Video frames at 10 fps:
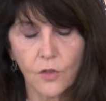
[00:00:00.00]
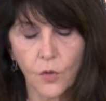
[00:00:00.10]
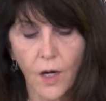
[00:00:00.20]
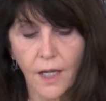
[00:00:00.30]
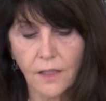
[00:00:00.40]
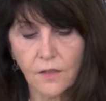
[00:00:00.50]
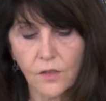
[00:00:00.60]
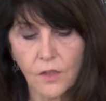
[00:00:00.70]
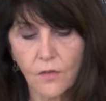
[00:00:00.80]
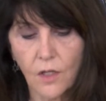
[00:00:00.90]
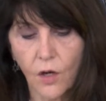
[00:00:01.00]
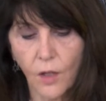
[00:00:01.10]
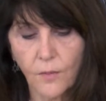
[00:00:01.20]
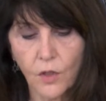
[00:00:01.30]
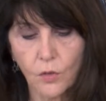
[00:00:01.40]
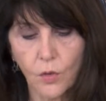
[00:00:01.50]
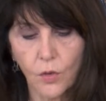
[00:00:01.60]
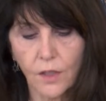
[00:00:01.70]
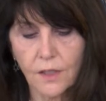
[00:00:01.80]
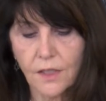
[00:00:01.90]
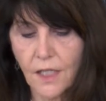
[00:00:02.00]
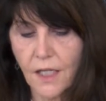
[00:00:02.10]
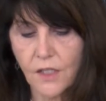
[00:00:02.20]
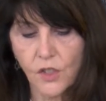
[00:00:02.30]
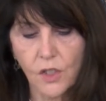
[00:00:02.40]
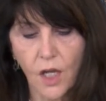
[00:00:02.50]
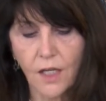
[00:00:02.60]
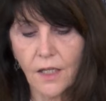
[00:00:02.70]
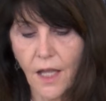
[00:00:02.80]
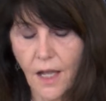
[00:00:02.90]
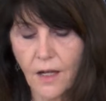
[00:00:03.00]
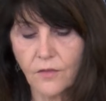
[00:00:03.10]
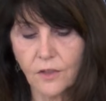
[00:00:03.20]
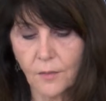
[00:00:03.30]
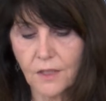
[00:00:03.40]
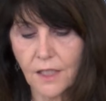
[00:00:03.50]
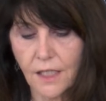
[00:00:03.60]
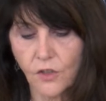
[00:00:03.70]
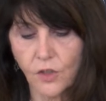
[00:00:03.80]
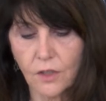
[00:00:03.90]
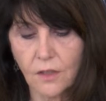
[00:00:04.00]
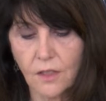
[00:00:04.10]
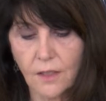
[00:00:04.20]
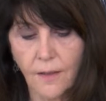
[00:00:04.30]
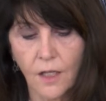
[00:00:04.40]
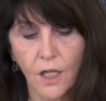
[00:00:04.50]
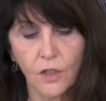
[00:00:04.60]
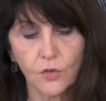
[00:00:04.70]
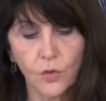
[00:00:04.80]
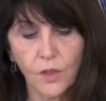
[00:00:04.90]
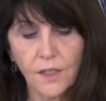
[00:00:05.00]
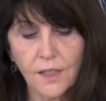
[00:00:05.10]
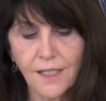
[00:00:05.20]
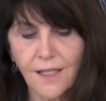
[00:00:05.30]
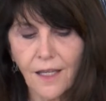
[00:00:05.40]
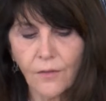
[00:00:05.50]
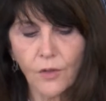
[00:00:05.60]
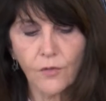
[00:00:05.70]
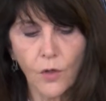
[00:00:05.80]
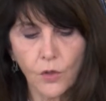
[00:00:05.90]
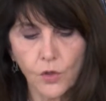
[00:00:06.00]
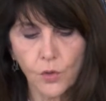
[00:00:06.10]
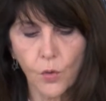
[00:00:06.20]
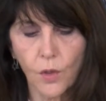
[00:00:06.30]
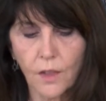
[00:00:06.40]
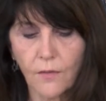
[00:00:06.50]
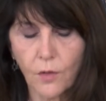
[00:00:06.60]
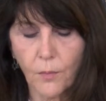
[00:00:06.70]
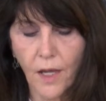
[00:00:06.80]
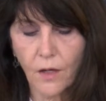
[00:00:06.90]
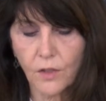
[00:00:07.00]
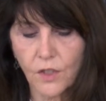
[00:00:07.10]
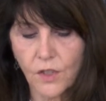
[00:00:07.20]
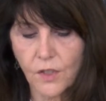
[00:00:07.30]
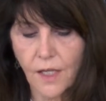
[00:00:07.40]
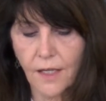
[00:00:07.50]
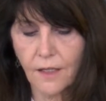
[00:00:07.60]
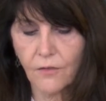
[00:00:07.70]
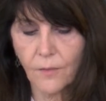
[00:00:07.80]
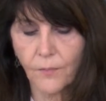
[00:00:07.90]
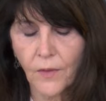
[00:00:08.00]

Christ, the arm of the Lord, does not have limitations, nor does he ever fall short of the power to save.